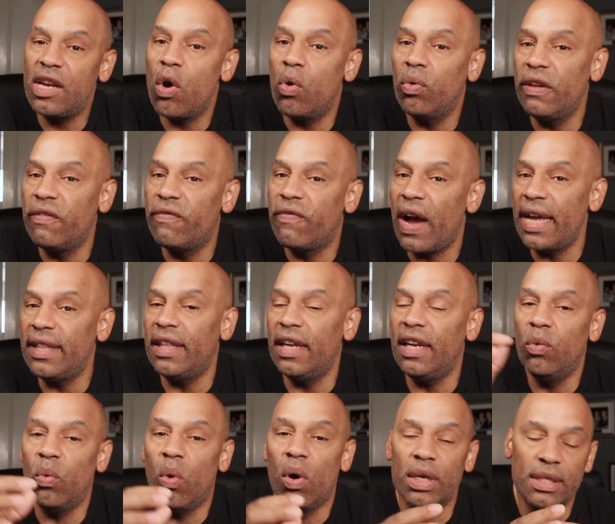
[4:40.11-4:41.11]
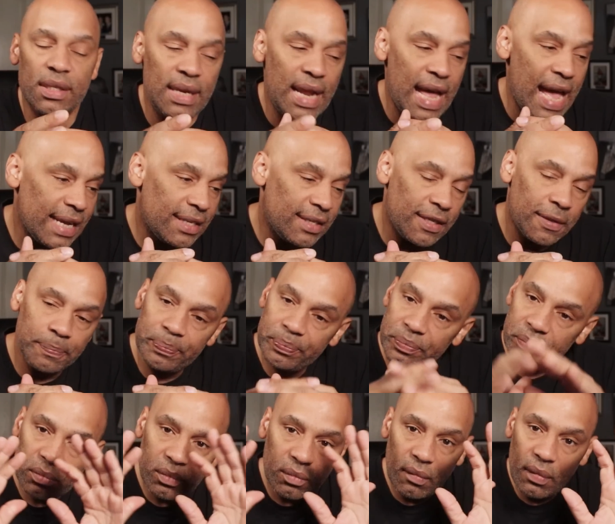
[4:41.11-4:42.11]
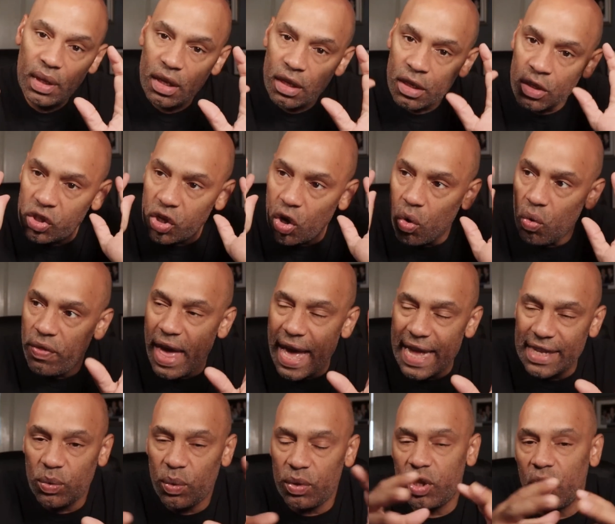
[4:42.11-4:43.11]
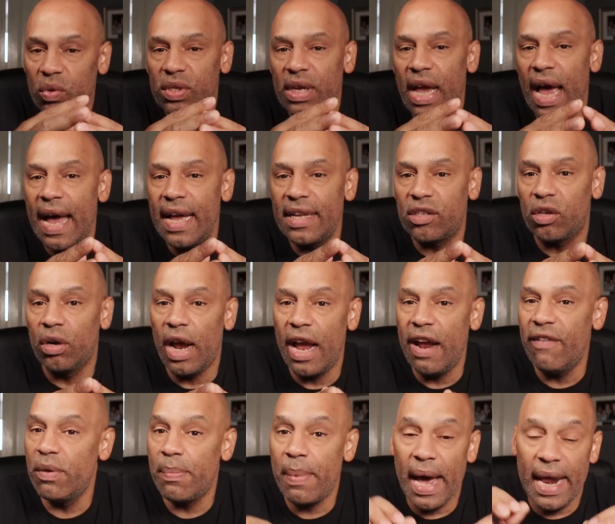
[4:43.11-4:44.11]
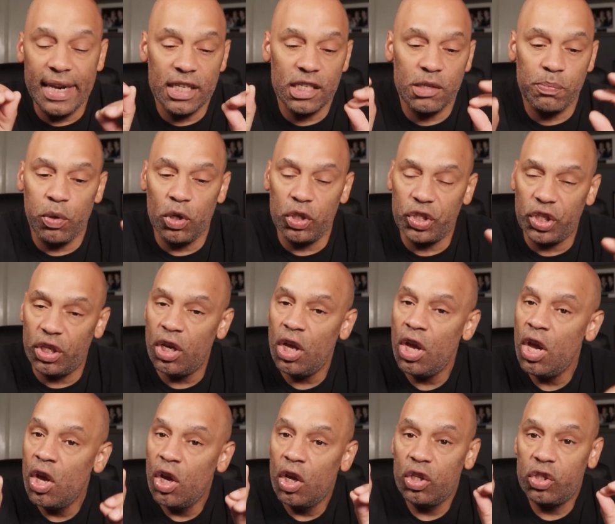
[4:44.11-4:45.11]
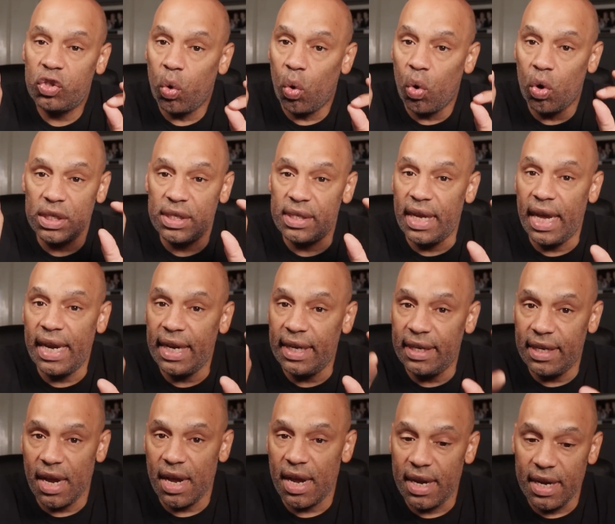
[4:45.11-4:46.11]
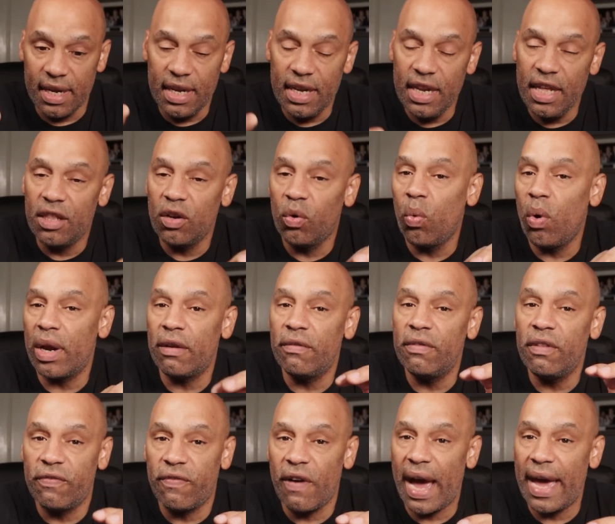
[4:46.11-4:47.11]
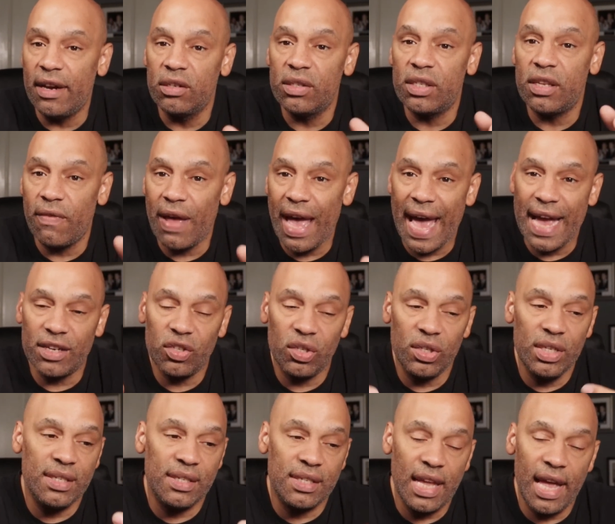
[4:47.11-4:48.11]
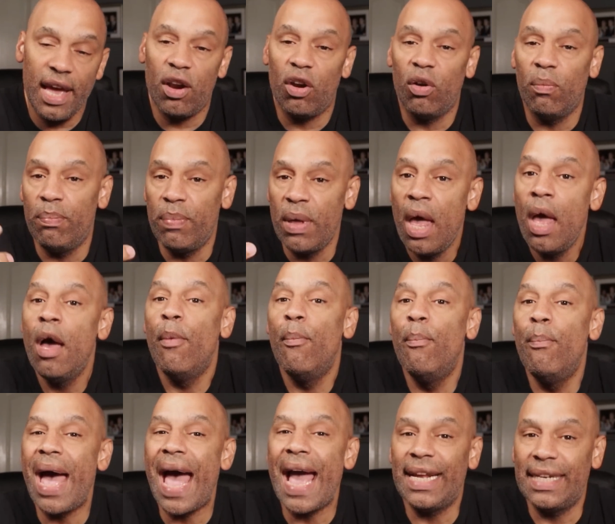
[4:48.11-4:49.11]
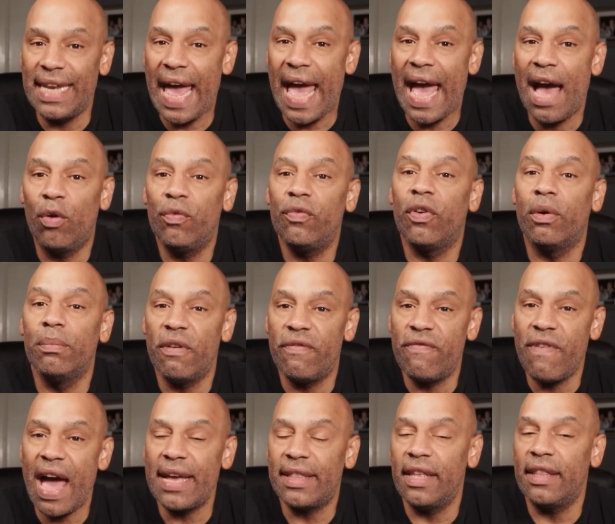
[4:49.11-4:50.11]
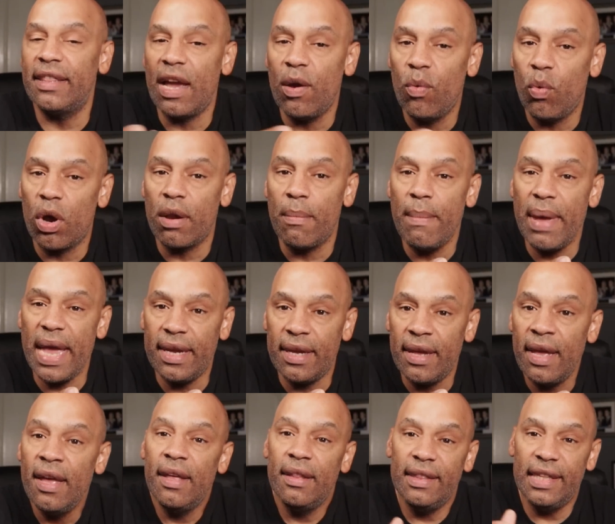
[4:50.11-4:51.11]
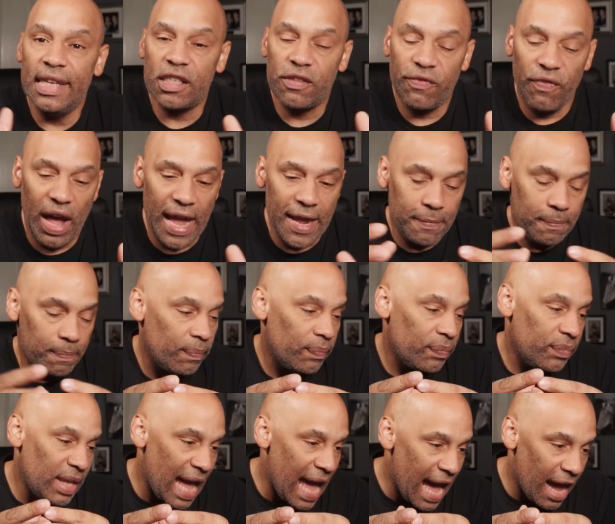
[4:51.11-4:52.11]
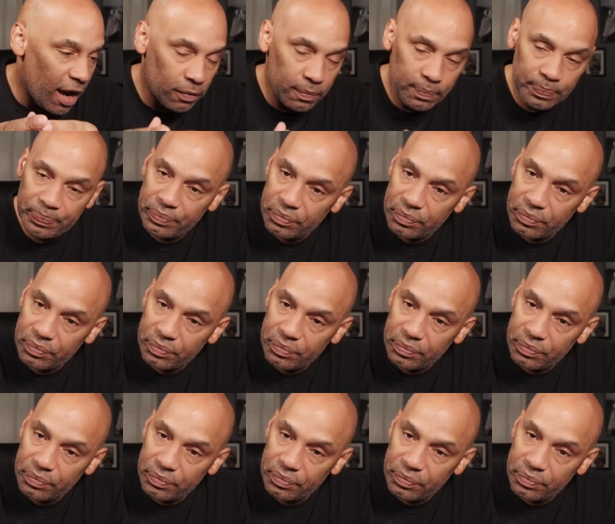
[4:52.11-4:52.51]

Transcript: the only fight that he wants next. So that's what those guys are, everybody's pushing towards getting done. Neither one of the fighters have actually said or backed down from the fact that they want to make this fight. Now,